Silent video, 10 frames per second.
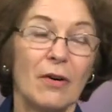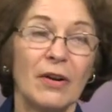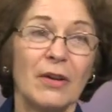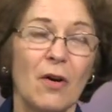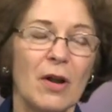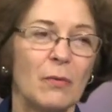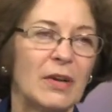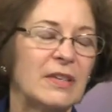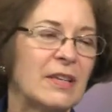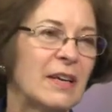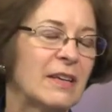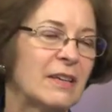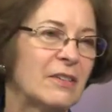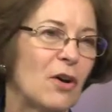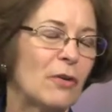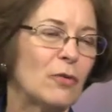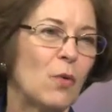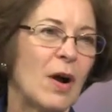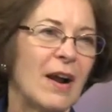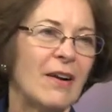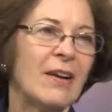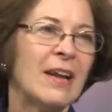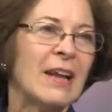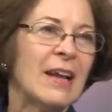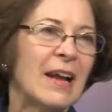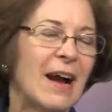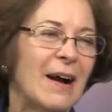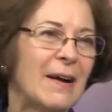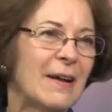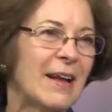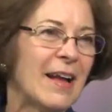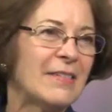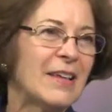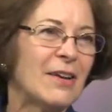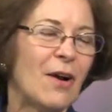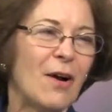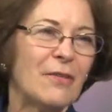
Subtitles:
Early on, we did an adult choir. And then all the